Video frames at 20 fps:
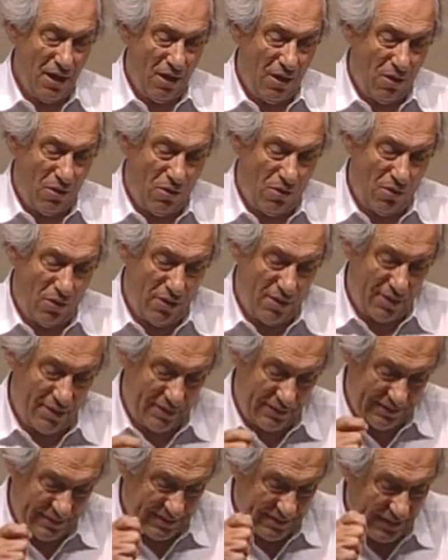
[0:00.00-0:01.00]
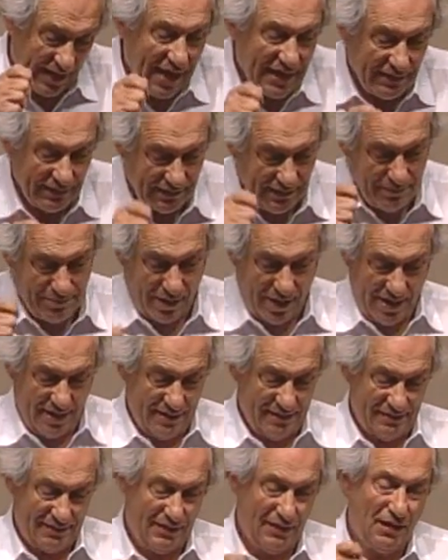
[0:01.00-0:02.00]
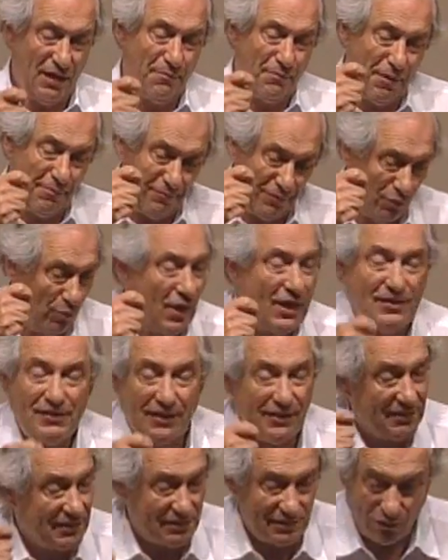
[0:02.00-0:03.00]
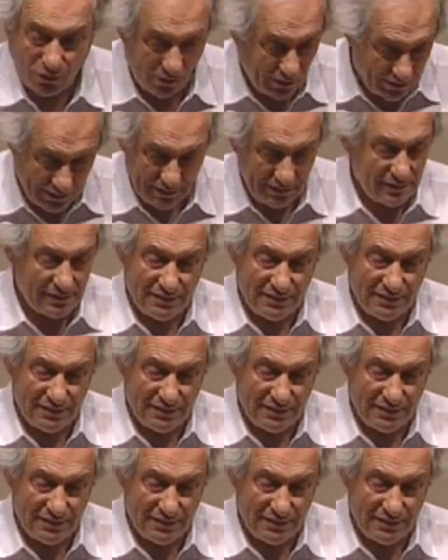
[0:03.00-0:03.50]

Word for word: are slightly biased to come up the way they started.